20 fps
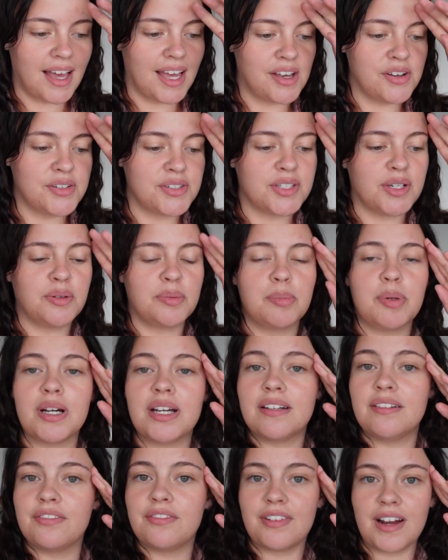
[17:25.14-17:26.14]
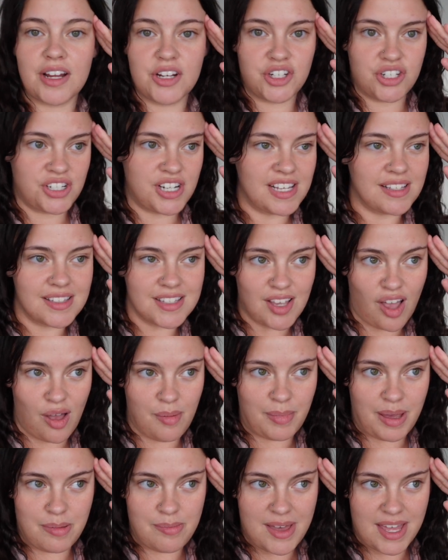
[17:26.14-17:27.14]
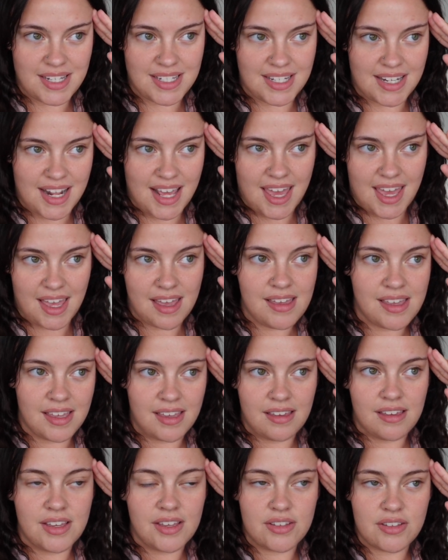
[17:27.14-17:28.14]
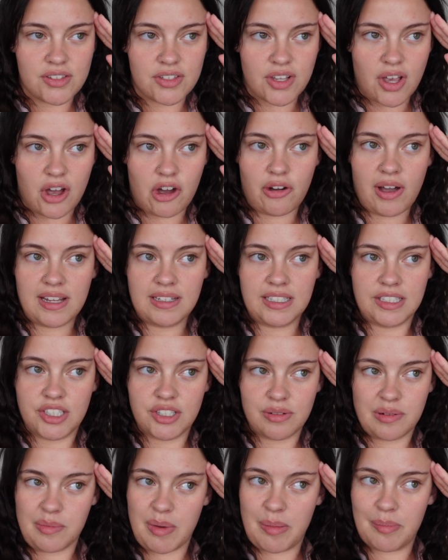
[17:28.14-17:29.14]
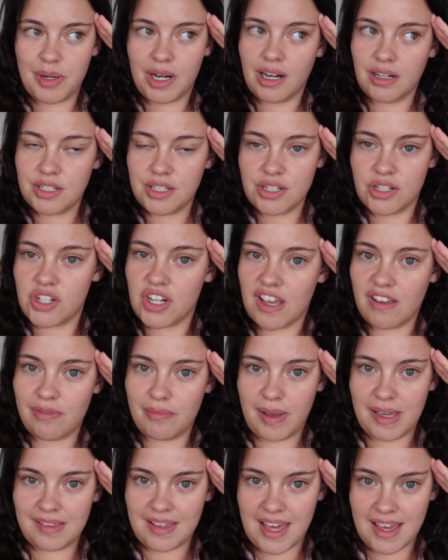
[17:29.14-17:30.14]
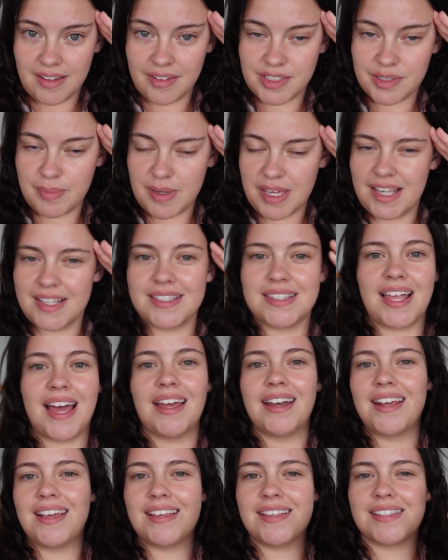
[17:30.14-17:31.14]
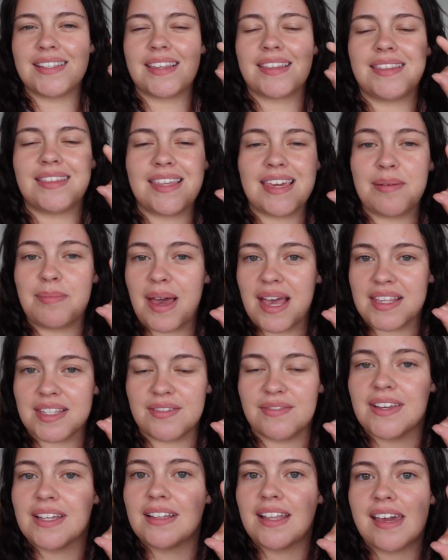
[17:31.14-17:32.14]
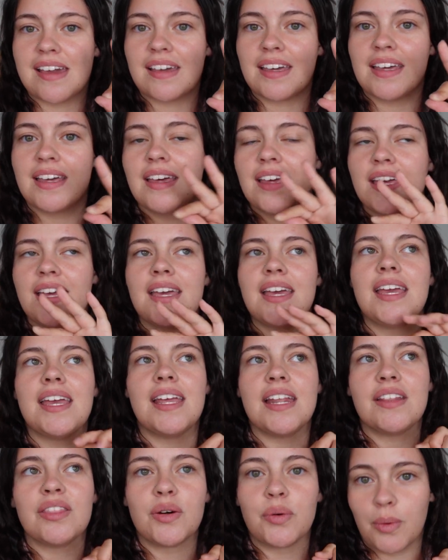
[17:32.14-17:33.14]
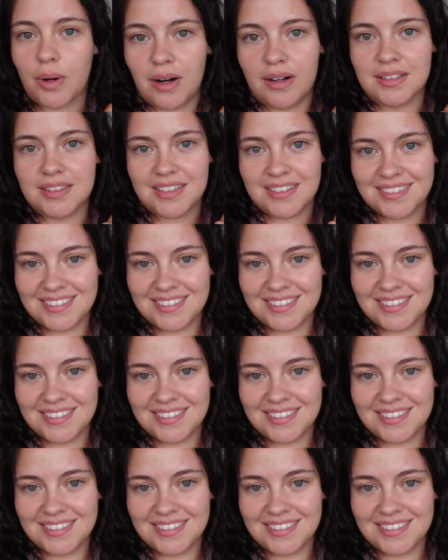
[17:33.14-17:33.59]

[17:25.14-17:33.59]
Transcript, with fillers: I also put fresh sheets on my bed today, so I need to remember to shave my legs because that is the best feeling in the world.